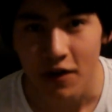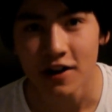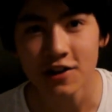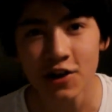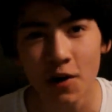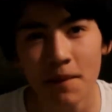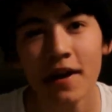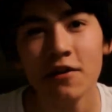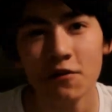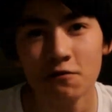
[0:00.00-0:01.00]
Oh, and
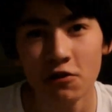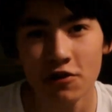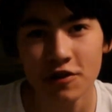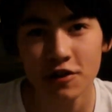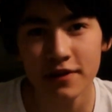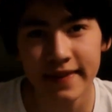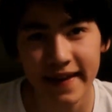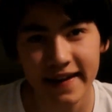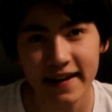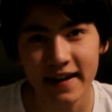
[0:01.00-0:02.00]
comment on what you
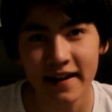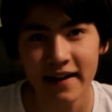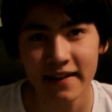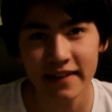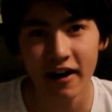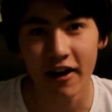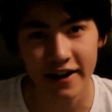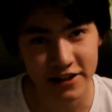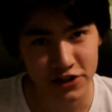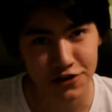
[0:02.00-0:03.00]
think that
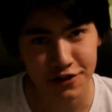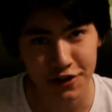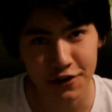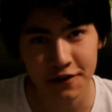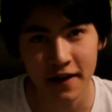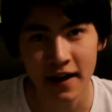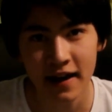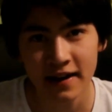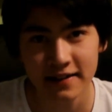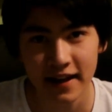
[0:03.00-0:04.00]
I should do
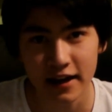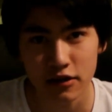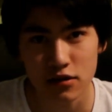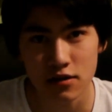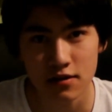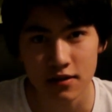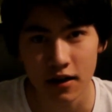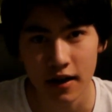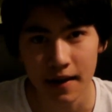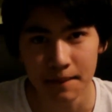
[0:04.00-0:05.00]
next
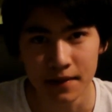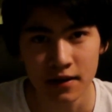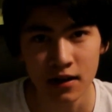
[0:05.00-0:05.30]
time.